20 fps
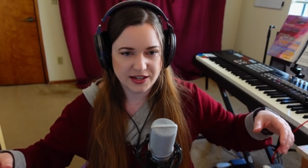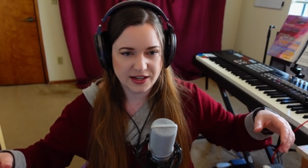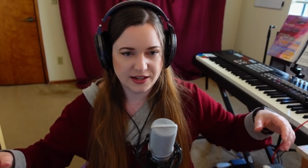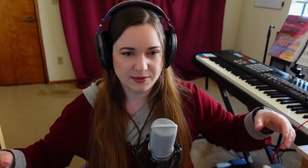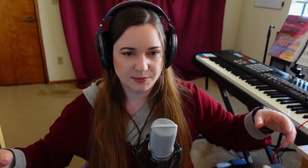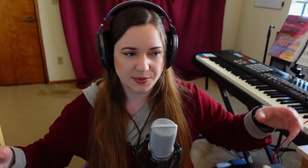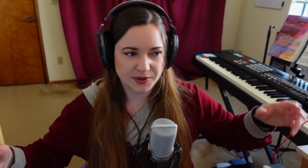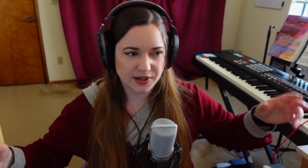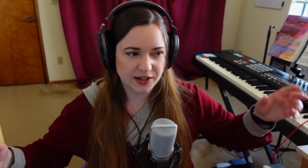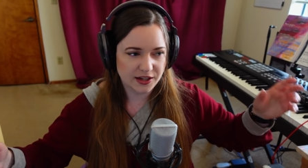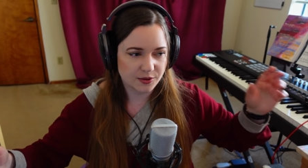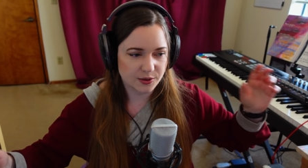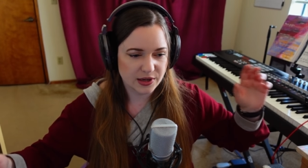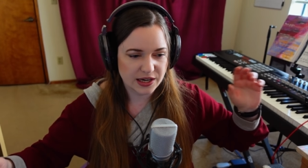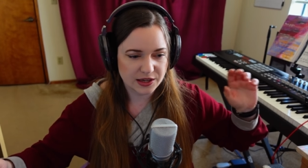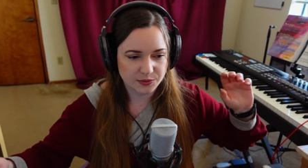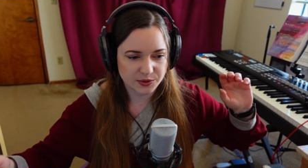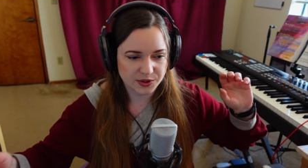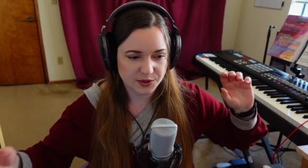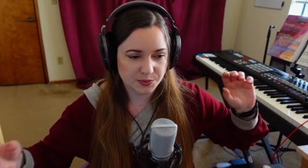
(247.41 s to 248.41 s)
and play
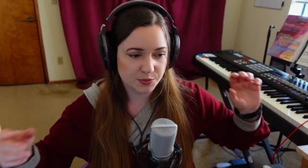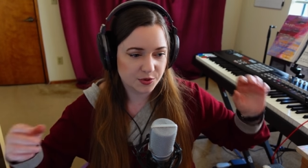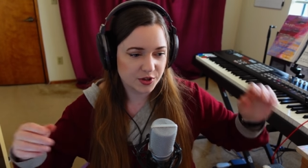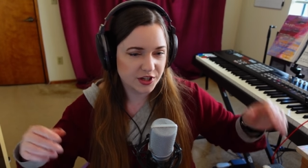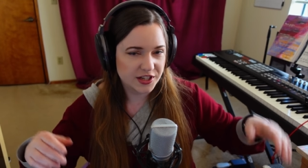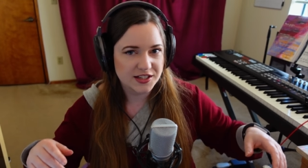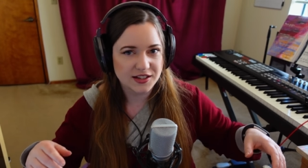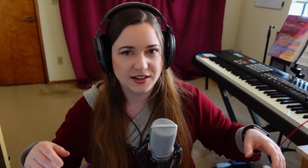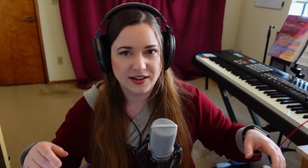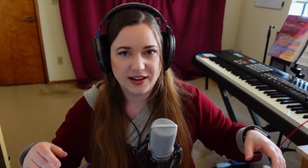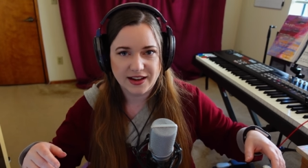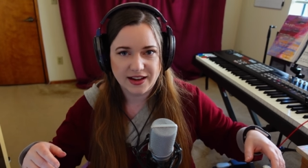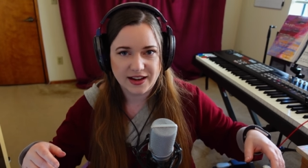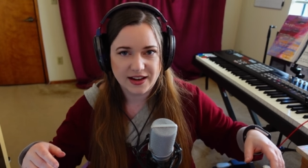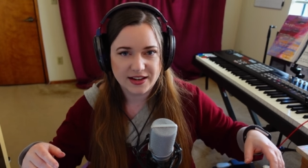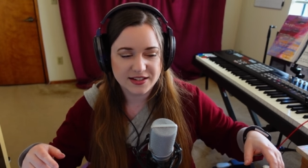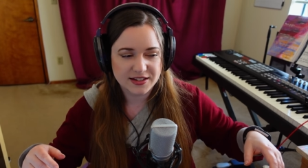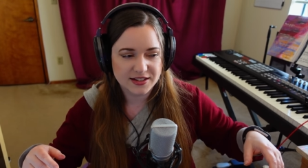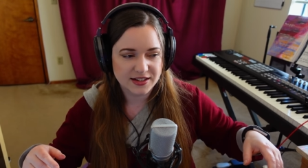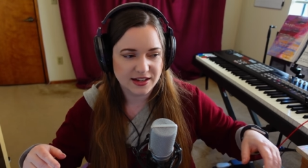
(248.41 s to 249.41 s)
around with
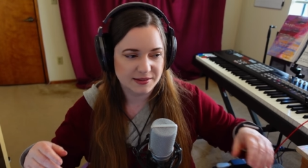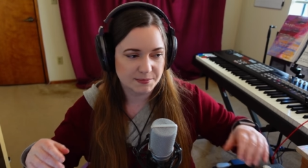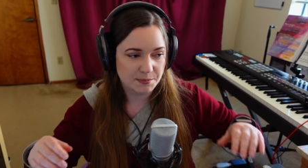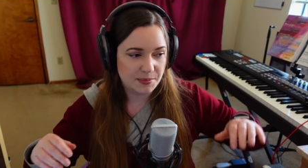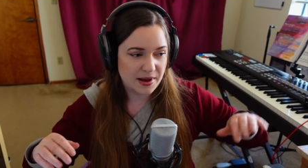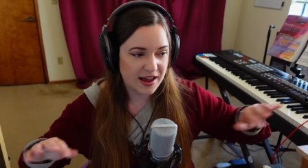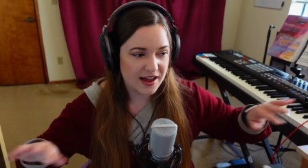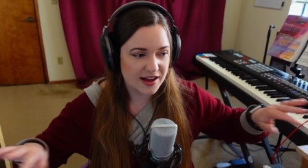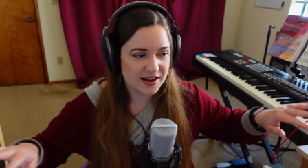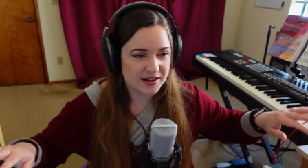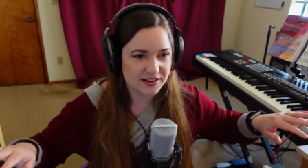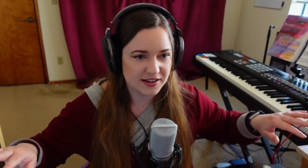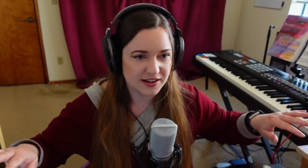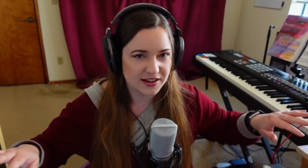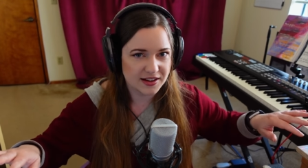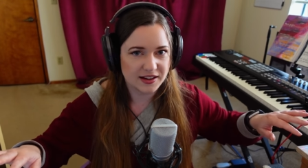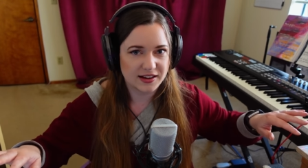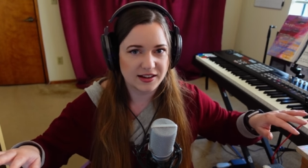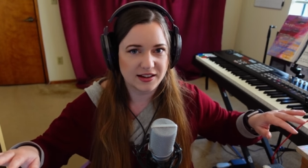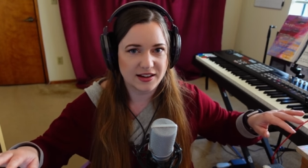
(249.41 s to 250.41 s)
pre-delays and
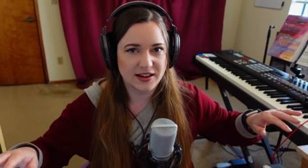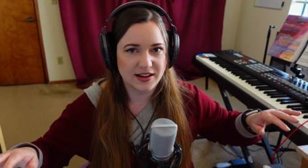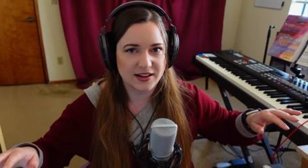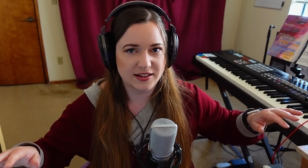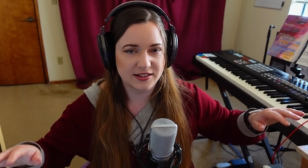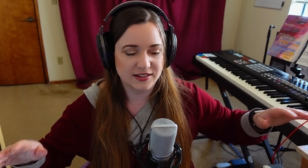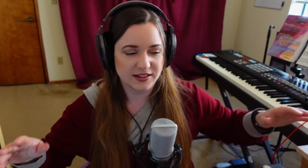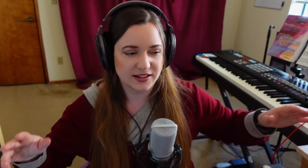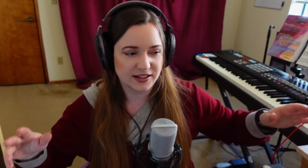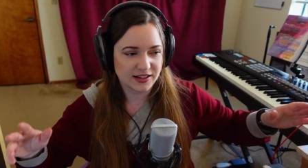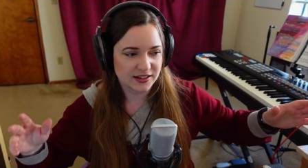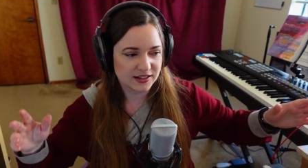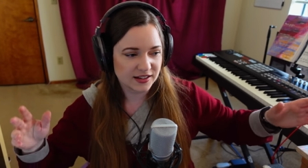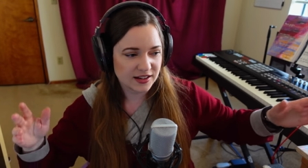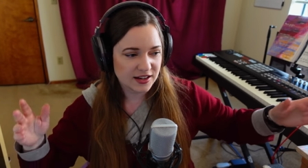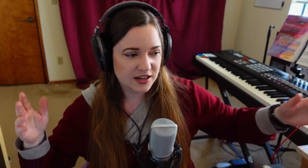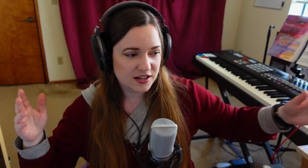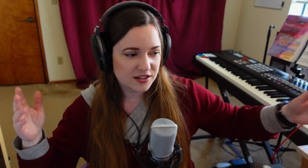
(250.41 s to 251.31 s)
panning and like